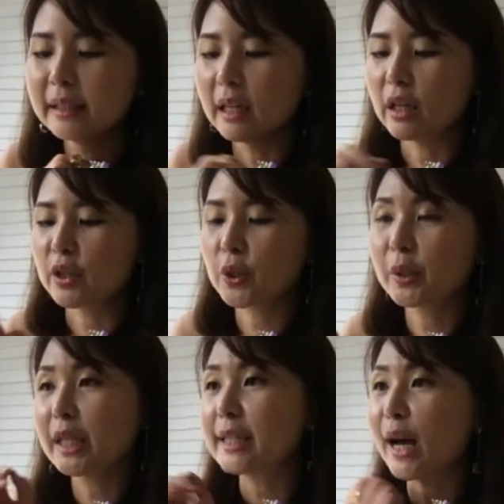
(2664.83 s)
So
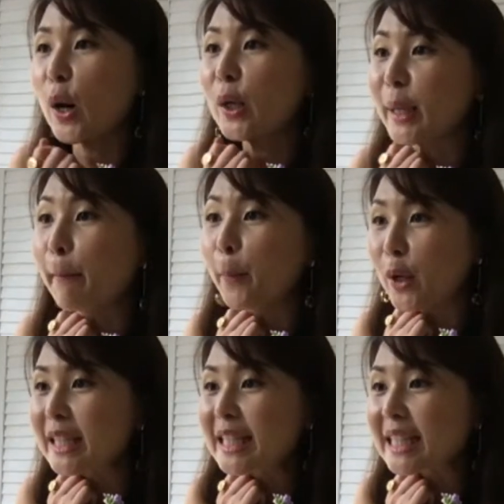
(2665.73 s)
these are all
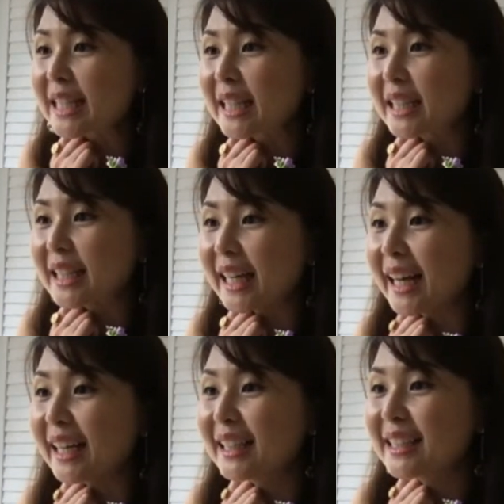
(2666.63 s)
imported. Yeah.
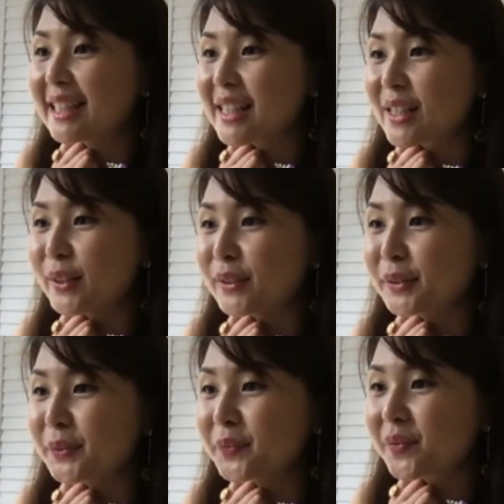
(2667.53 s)

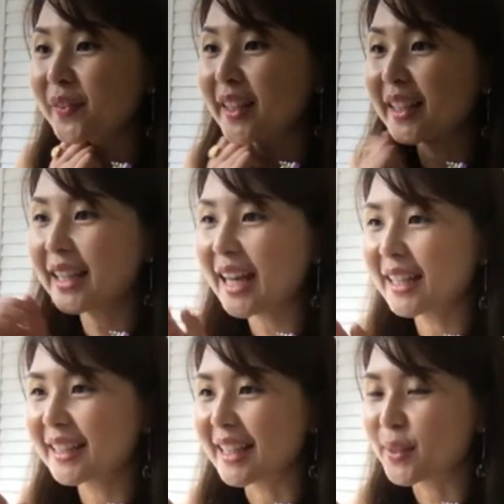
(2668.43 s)
So yeah,
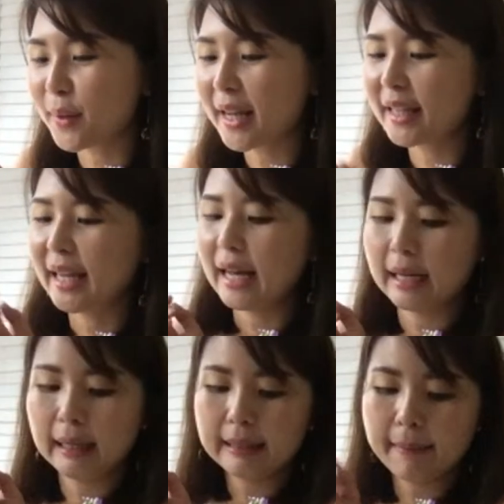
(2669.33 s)
that's why
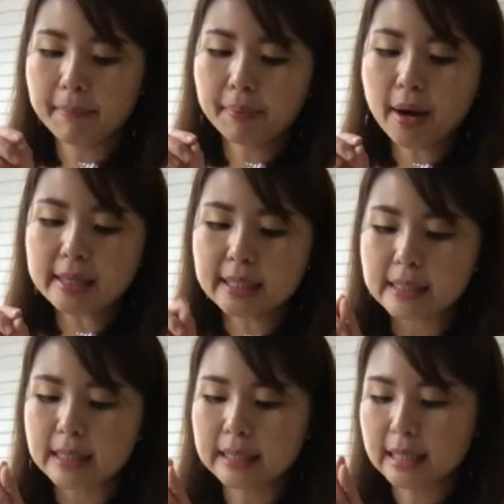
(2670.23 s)
the price
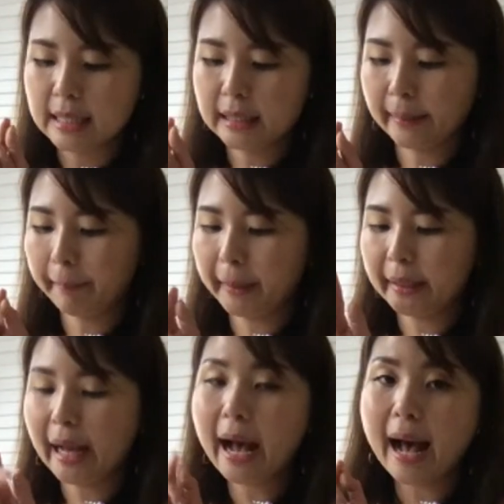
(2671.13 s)
is a little bit
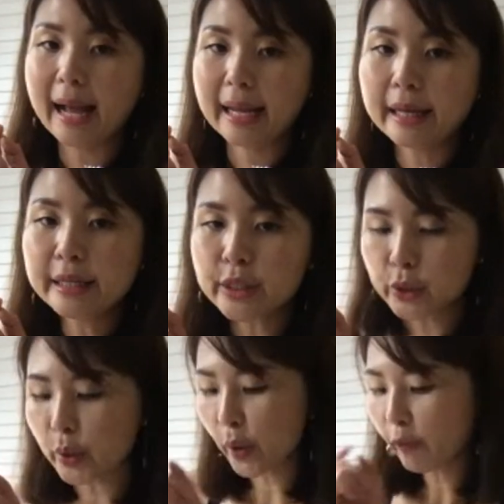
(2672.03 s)
high.
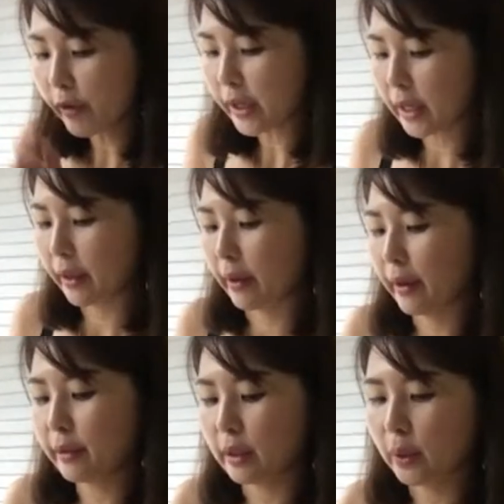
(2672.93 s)
So over
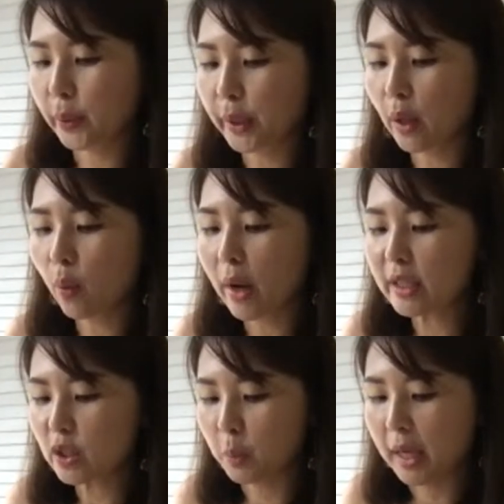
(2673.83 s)
here, the local
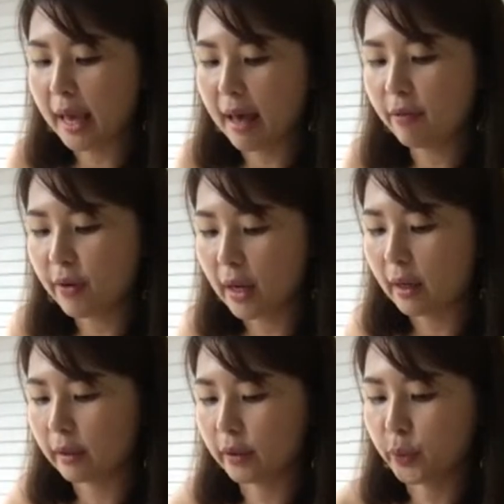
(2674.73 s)
ones, we have
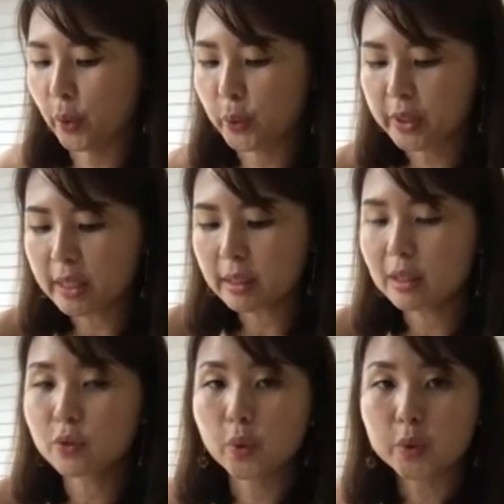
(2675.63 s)
the roses.
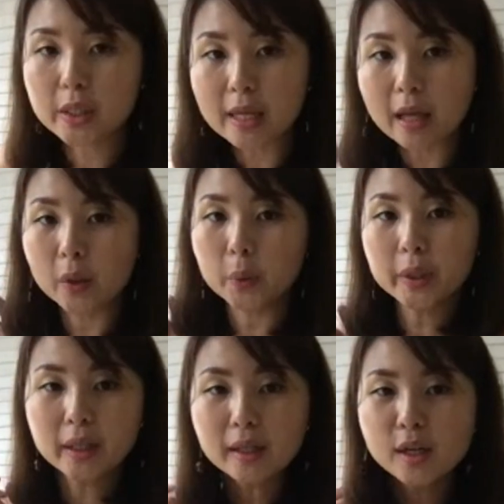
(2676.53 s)
These roses are
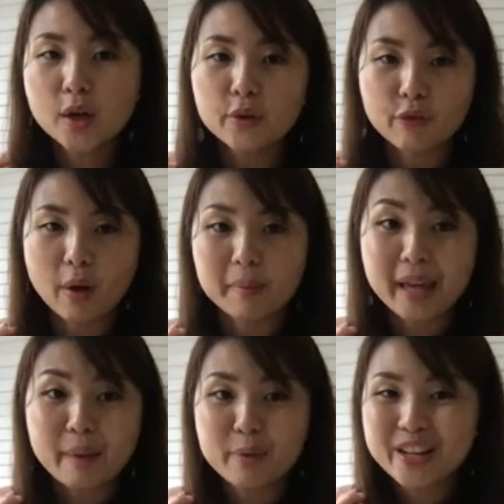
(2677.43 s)
local from
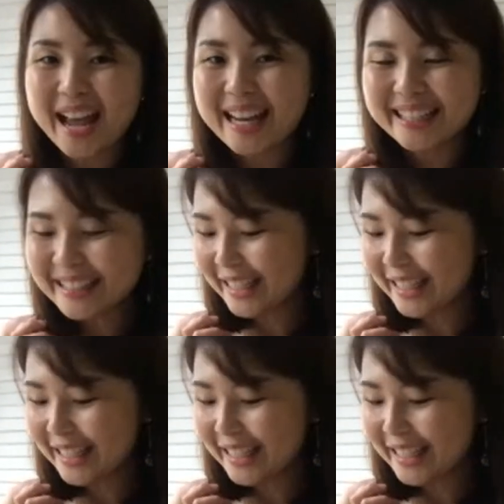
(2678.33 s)
Cameron Highland.